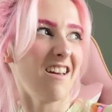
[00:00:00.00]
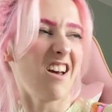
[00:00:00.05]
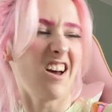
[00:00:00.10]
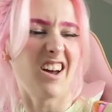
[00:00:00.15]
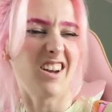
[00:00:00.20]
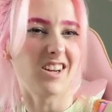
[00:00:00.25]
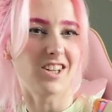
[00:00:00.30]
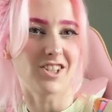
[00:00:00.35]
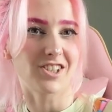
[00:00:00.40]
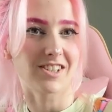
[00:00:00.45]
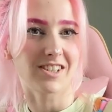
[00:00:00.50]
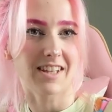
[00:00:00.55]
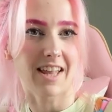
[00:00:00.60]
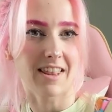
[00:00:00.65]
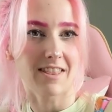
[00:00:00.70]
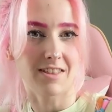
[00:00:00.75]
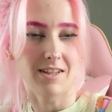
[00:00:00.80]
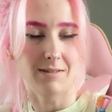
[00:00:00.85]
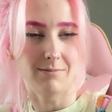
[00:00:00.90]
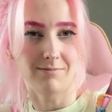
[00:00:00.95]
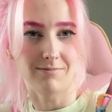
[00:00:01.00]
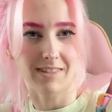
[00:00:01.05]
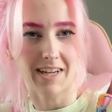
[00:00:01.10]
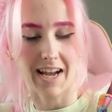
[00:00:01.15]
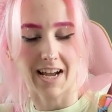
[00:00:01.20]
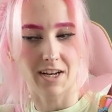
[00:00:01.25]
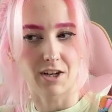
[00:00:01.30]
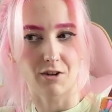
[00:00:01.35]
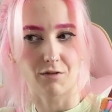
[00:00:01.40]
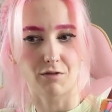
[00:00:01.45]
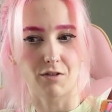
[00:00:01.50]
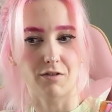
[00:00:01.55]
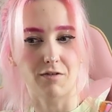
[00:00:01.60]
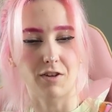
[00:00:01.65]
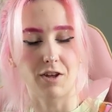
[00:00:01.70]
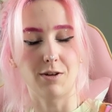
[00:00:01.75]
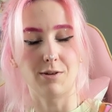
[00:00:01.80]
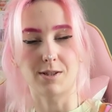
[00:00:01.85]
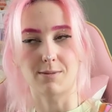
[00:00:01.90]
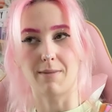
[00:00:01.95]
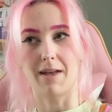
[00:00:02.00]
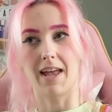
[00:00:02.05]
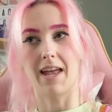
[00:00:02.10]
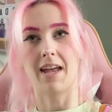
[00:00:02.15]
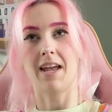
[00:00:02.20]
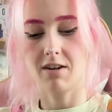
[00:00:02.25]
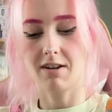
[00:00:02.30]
And I just let them kind of refuse me.